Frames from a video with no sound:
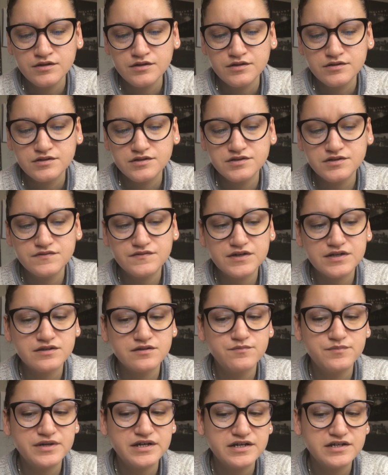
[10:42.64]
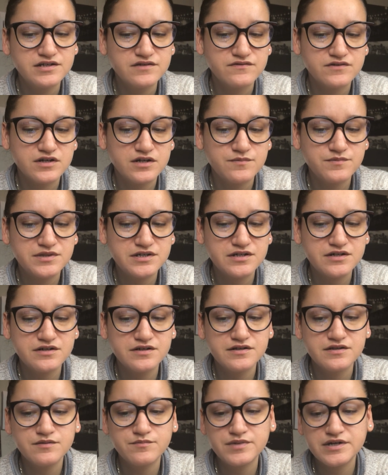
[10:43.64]
Because you've got the Page of Cups here
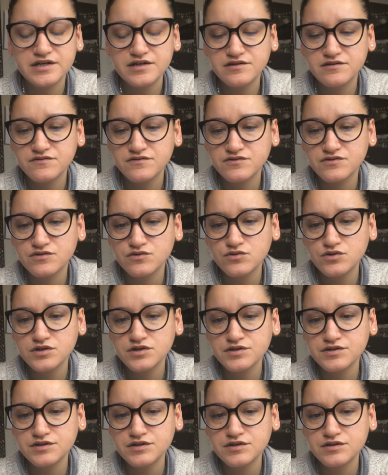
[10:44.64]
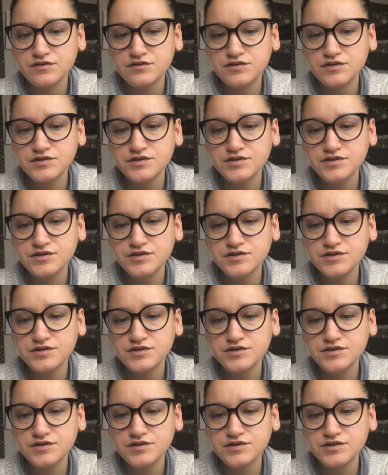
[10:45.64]
and the Page of Swords. You know,